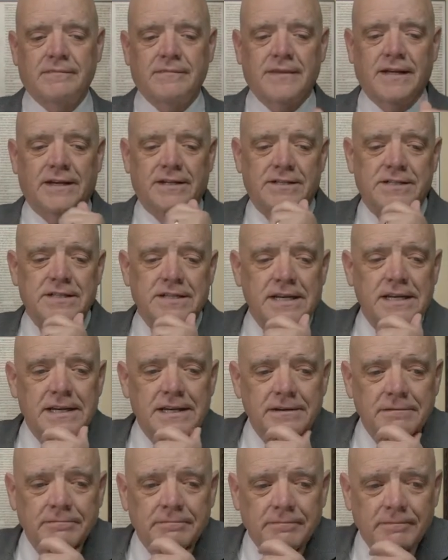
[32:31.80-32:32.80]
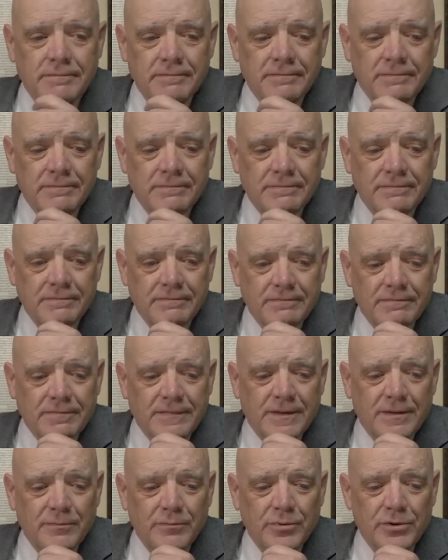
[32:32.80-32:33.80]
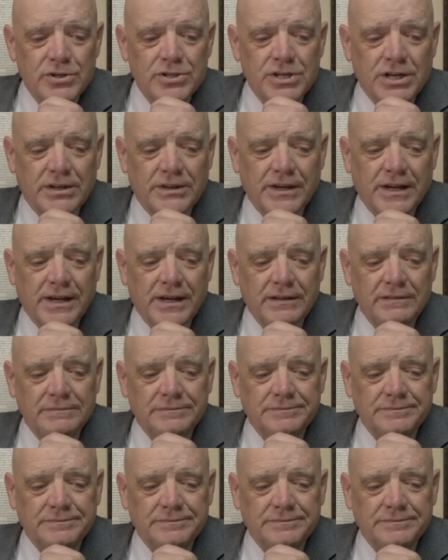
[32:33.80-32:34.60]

Thanks, D. Appreciate that.